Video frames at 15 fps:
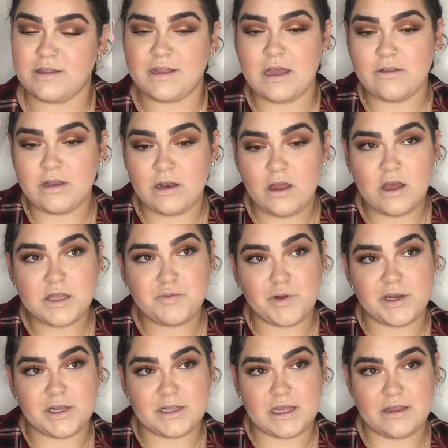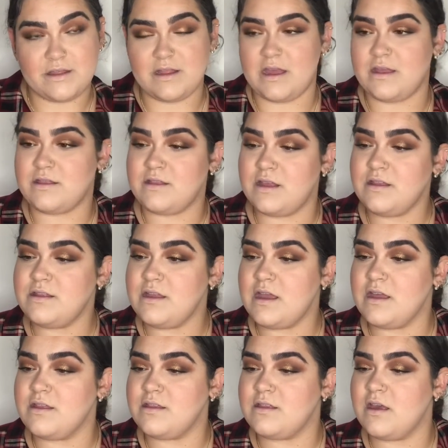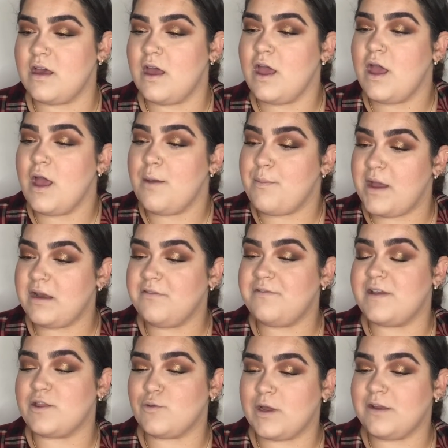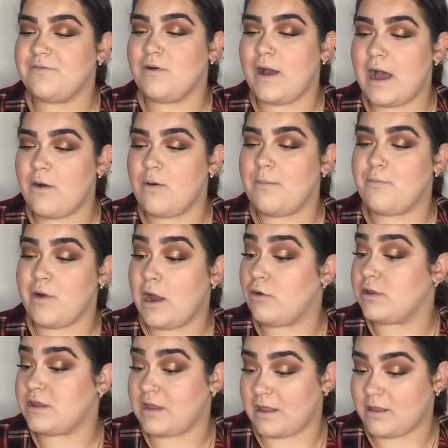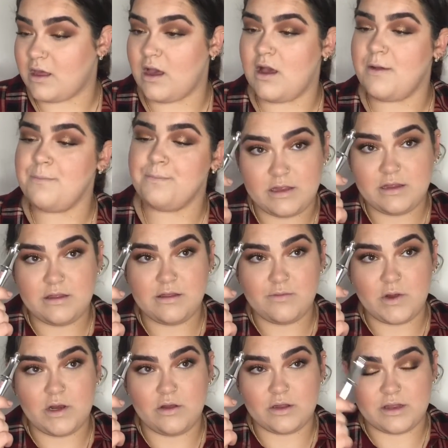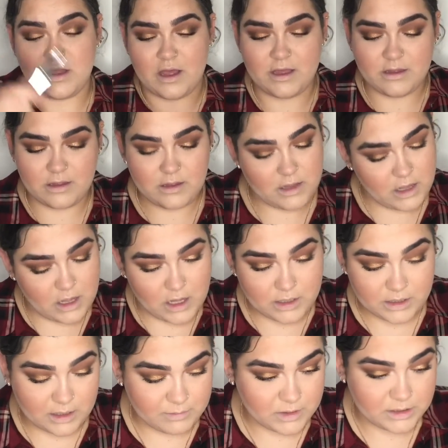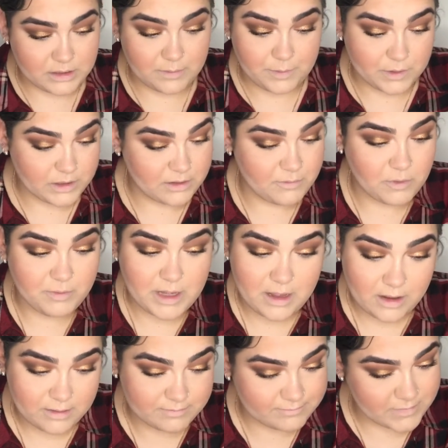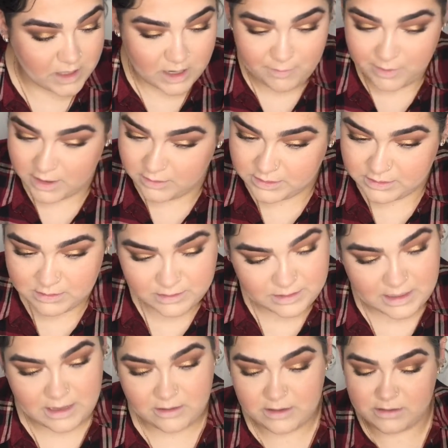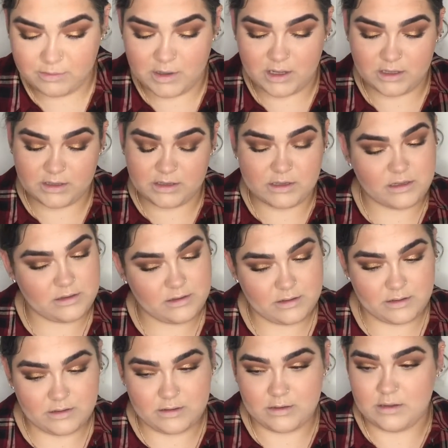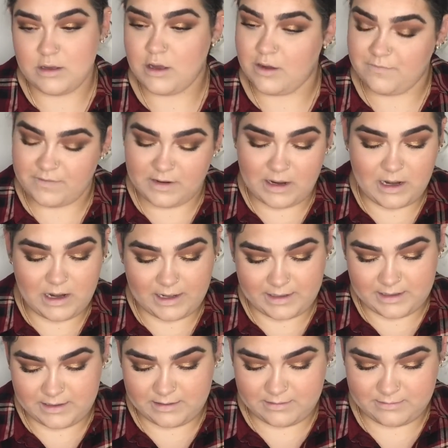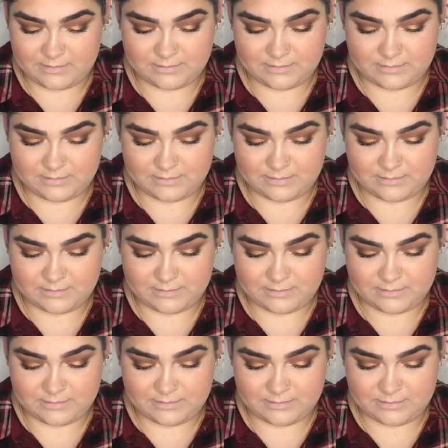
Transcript: So now the last product is this. This is the Benefit 24 Hour Brow Setter. This is what it looks like. So I'm just going to put some on my eyebrows and see how this works. Hopefully I like it.